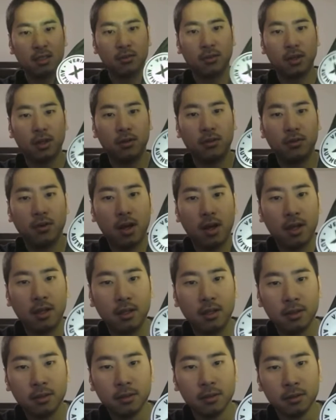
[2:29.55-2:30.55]
verified.
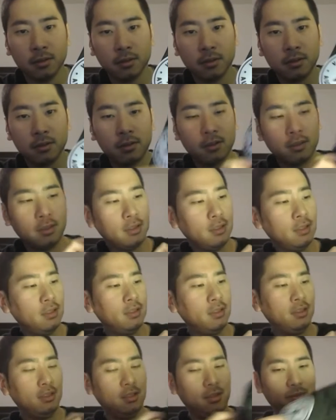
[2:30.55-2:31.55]

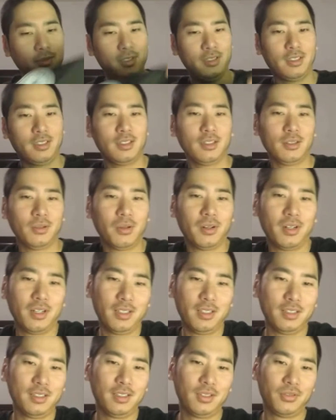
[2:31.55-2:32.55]
I'm just gonna wear
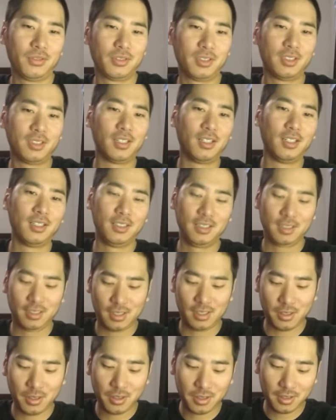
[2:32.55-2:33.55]
it just for stunt, you
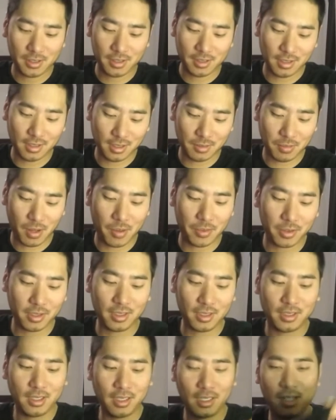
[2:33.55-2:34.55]
know. They're probably
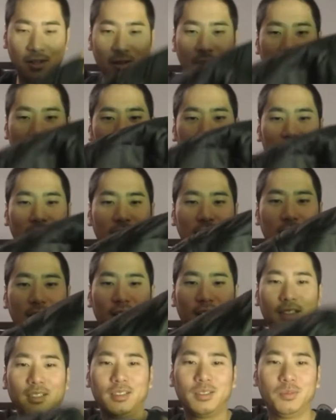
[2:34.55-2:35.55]
gonna think, oh, I work at
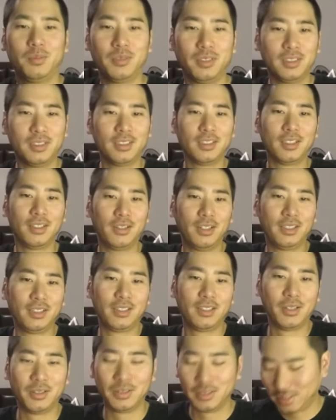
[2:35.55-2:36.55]
StockX, but you know, I
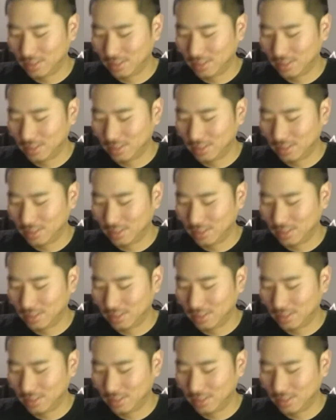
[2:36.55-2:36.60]
don't.